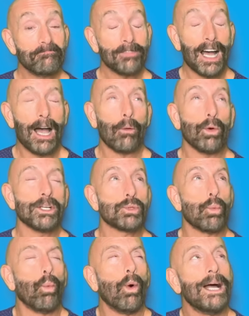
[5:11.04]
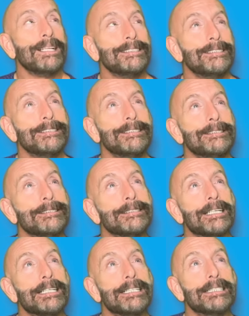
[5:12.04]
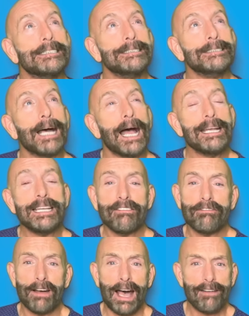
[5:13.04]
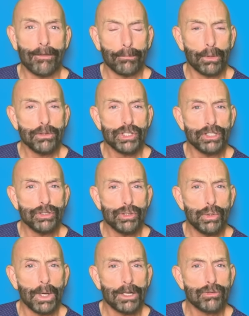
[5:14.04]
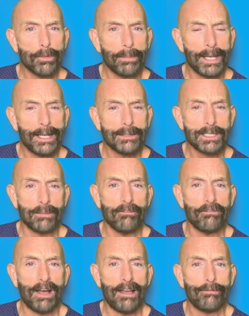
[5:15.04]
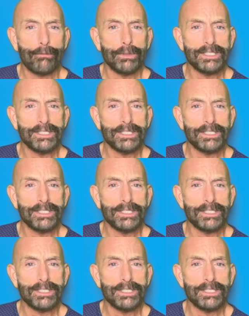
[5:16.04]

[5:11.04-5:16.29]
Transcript: I was one ninety-five, approaching two hundred pounds. I'm five foot